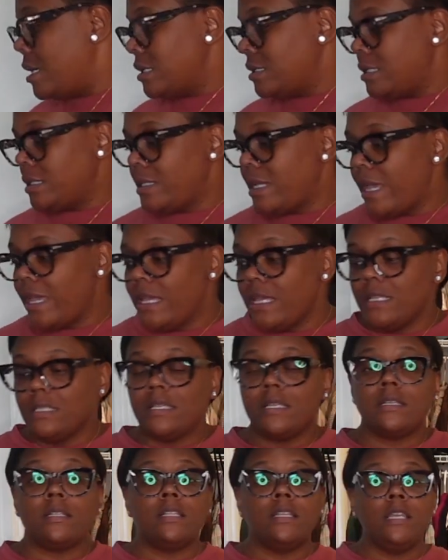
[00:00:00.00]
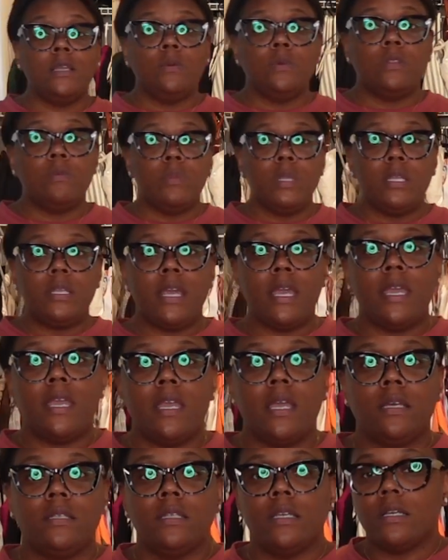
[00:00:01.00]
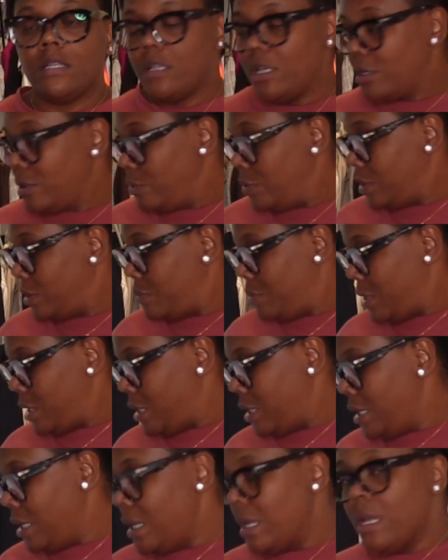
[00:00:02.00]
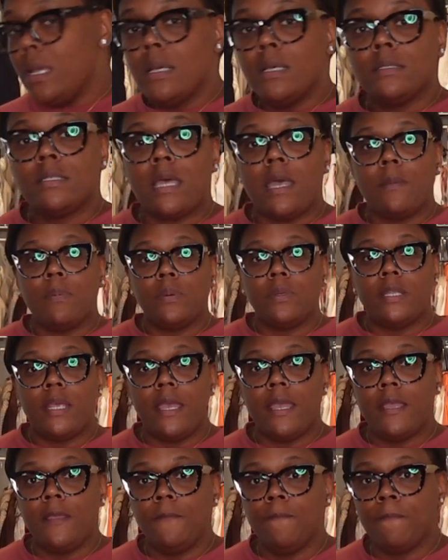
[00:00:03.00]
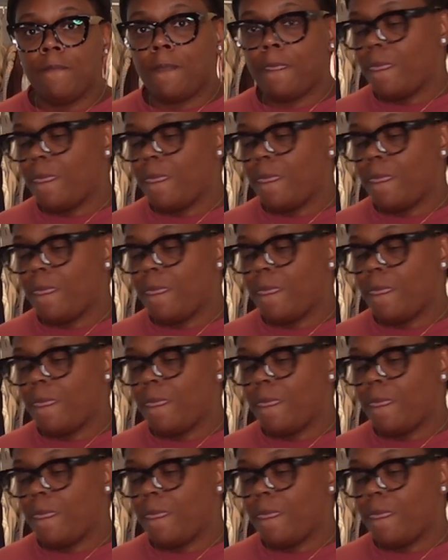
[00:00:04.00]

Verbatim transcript: today is a clean with me day a declutter with me type of day